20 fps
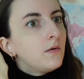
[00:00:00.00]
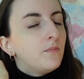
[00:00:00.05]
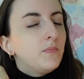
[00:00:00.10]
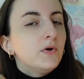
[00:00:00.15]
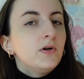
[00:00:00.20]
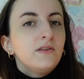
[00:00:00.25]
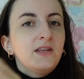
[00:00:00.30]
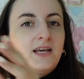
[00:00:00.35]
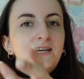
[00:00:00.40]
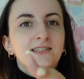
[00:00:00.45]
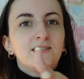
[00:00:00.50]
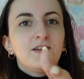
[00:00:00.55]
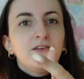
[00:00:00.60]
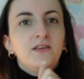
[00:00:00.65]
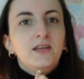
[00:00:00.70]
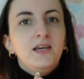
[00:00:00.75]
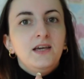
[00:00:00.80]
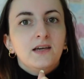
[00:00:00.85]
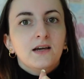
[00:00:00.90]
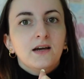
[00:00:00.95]
But that's the
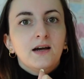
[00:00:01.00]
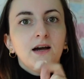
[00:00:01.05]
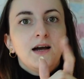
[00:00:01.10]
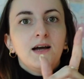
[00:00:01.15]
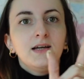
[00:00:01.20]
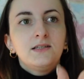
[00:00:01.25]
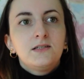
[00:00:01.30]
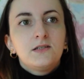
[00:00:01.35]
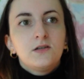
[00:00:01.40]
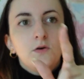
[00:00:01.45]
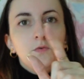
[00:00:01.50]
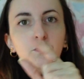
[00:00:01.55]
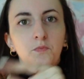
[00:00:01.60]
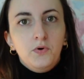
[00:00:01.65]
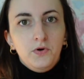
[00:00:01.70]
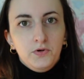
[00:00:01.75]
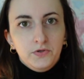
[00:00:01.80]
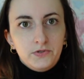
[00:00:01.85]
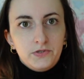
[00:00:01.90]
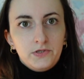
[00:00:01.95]
thing, at some
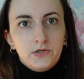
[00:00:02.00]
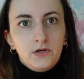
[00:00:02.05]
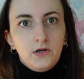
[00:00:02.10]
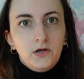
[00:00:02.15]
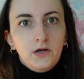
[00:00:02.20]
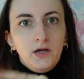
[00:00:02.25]
point.